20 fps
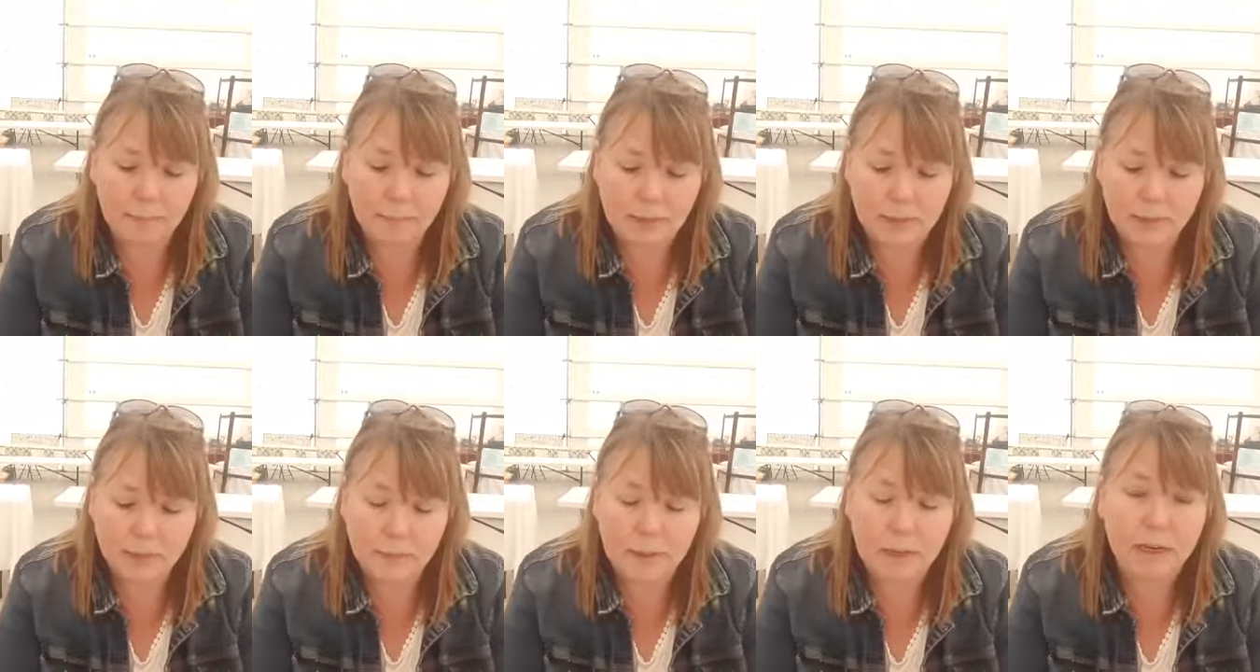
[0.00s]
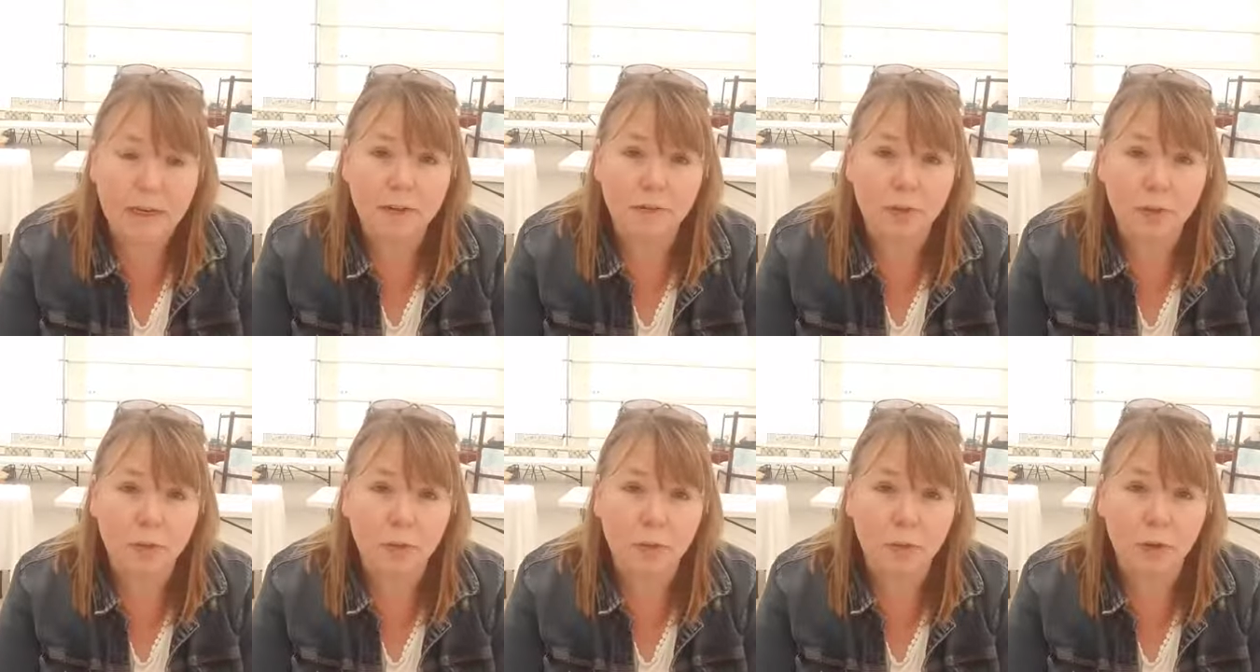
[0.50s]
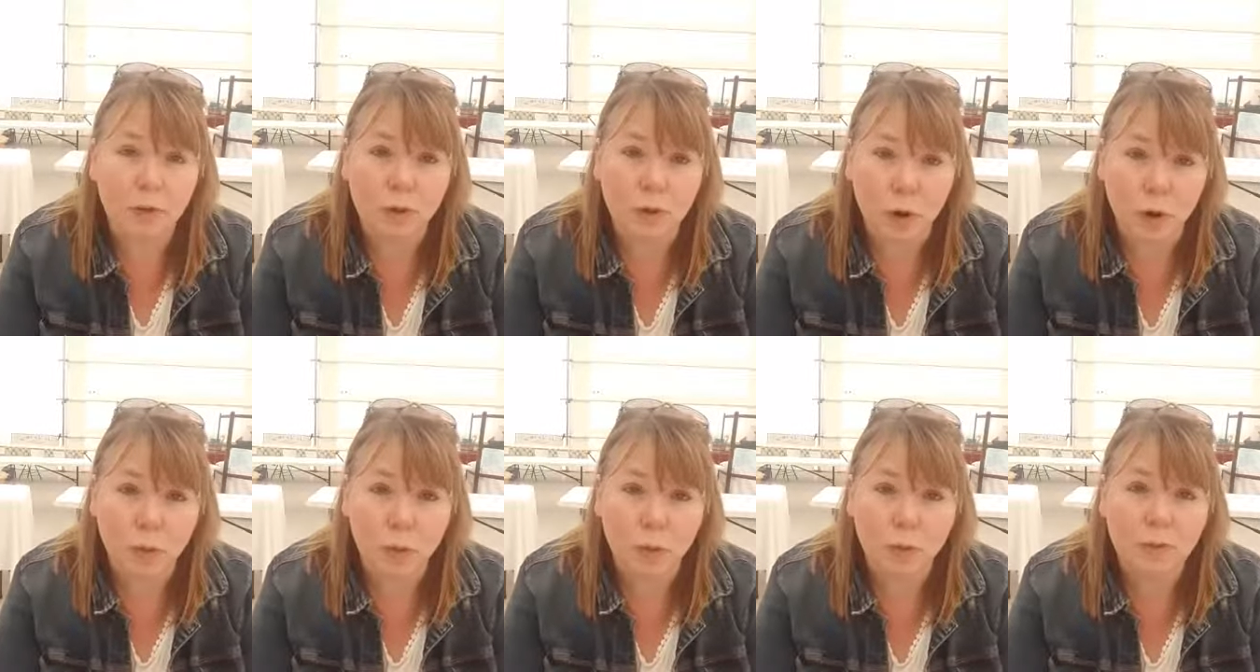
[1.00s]
As many of you
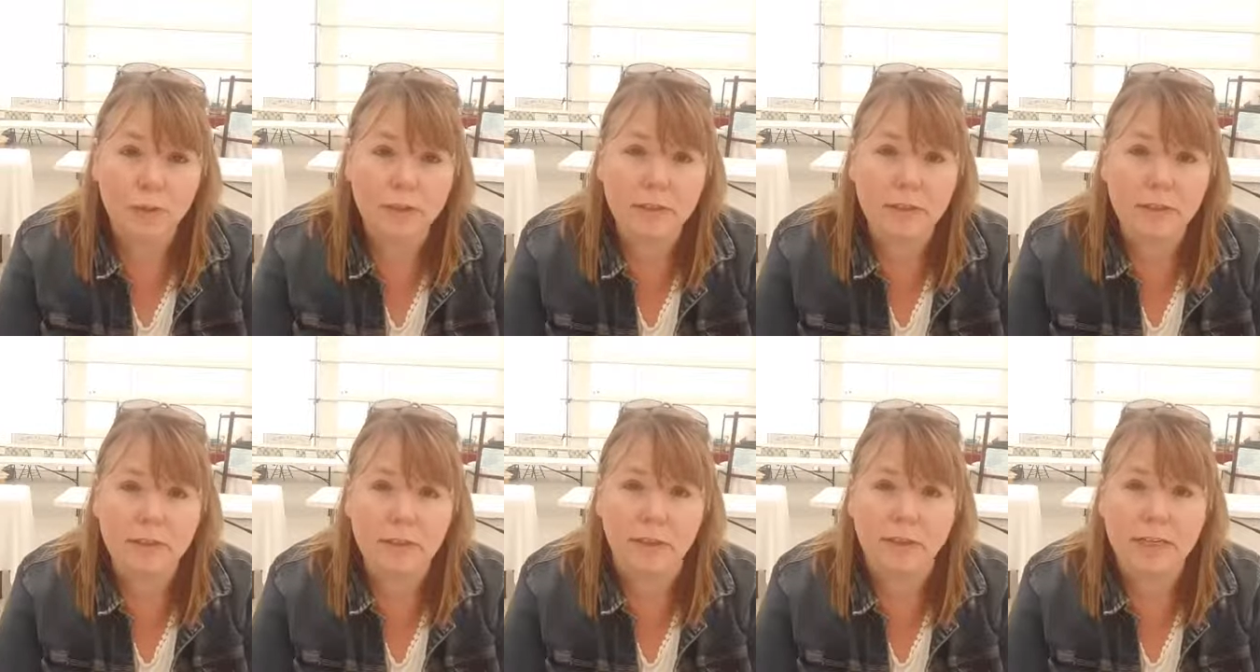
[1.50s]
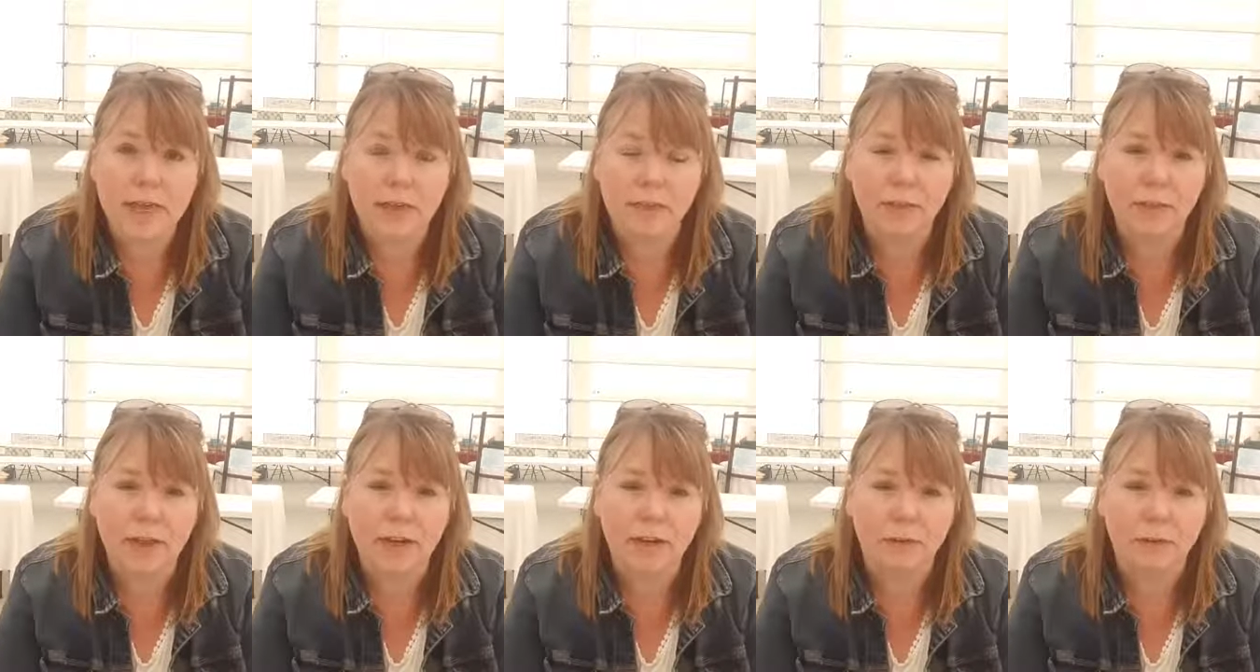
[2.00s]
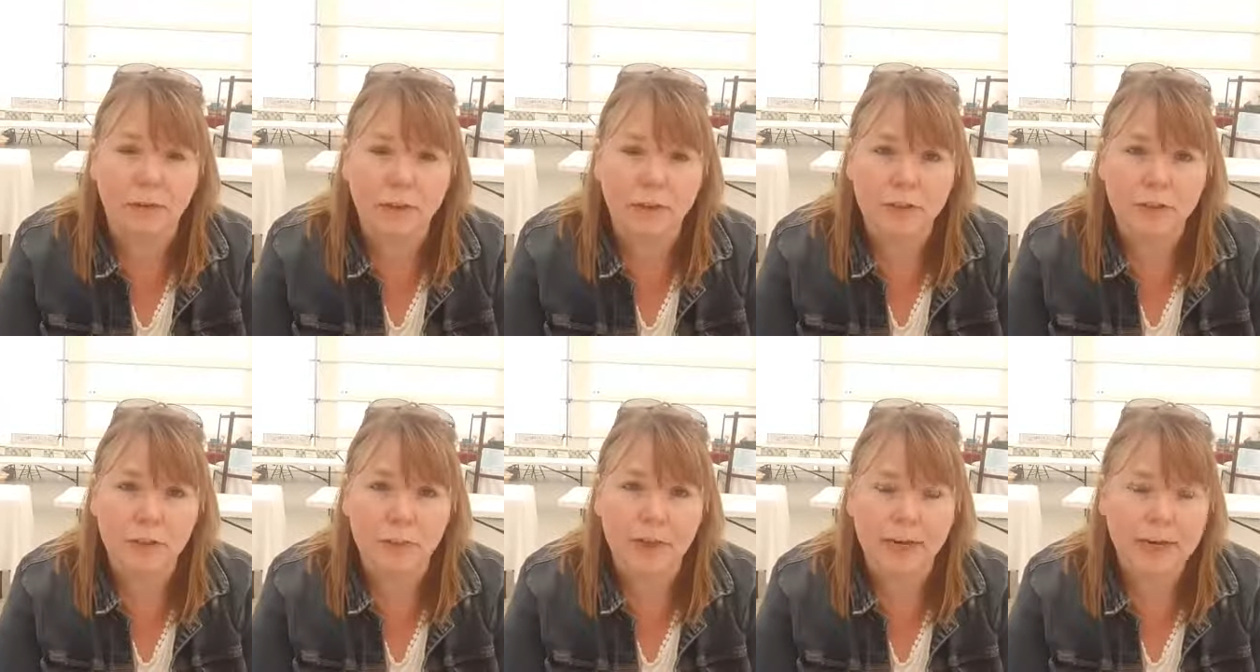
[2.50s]
know, this is our 10th
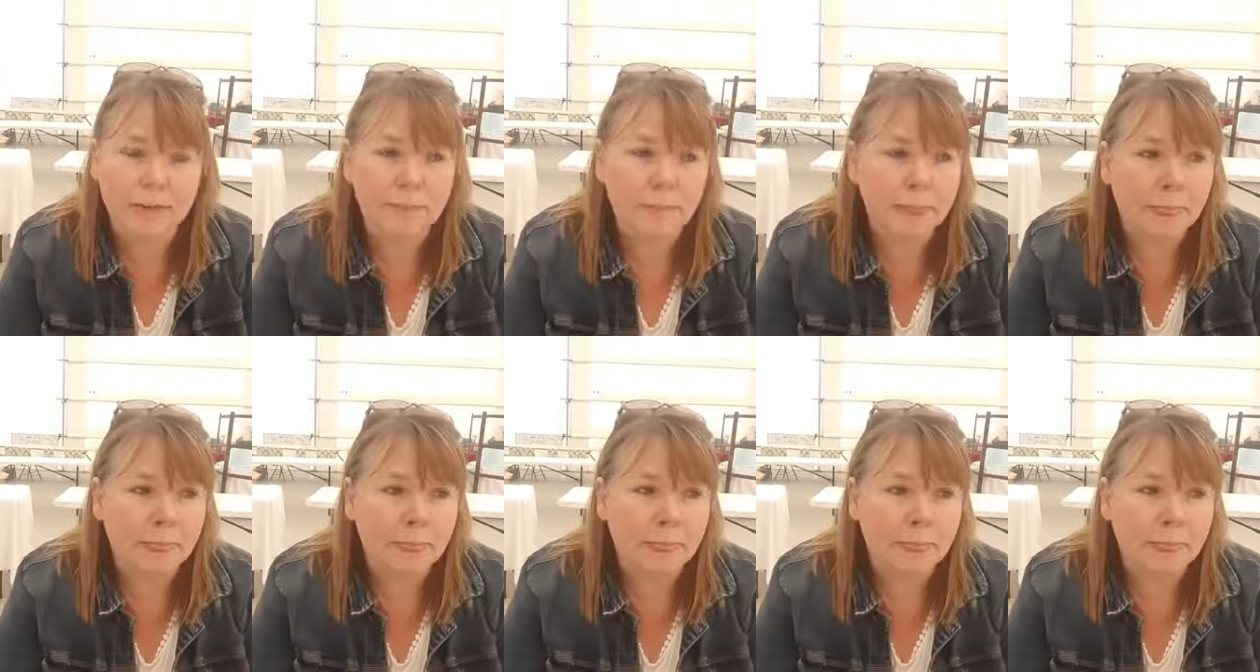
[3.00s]
anniversary